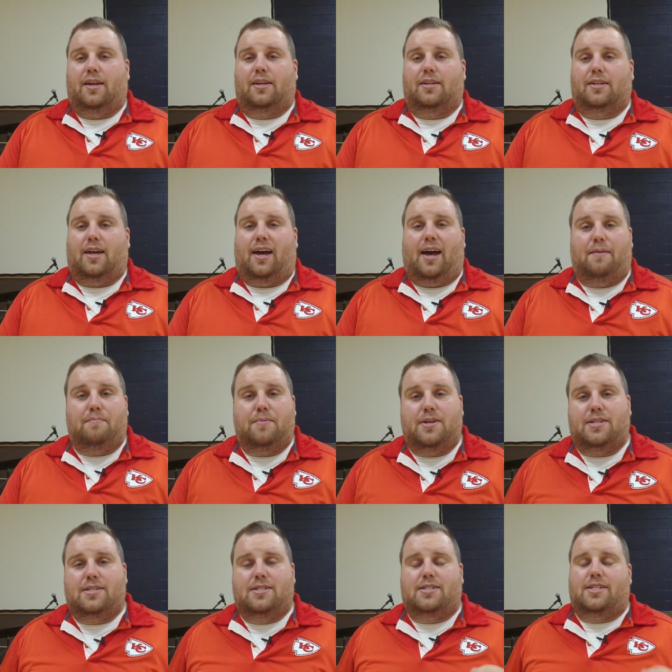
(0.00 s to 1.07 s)
and I
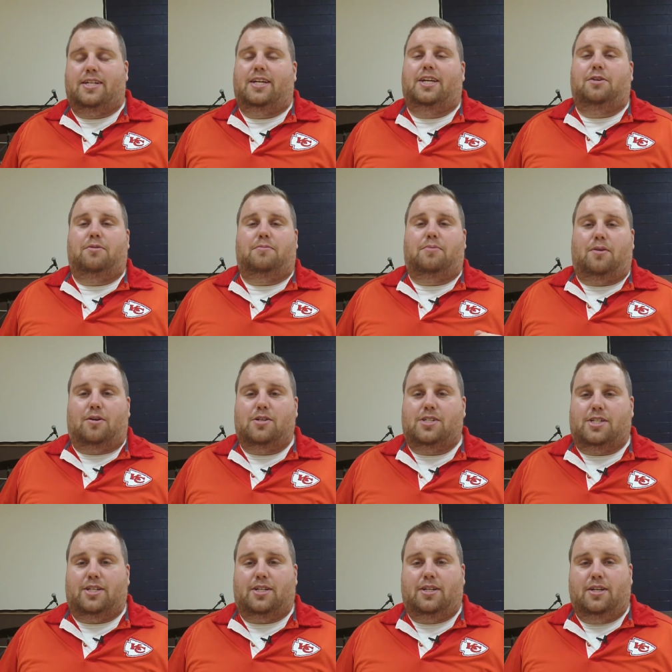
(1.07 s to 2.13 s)
miss seeing you in
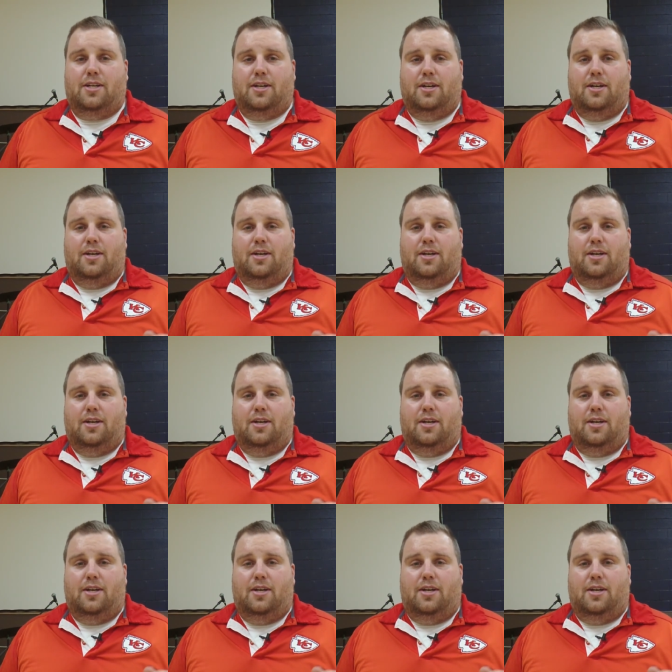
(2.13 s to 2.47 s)
person.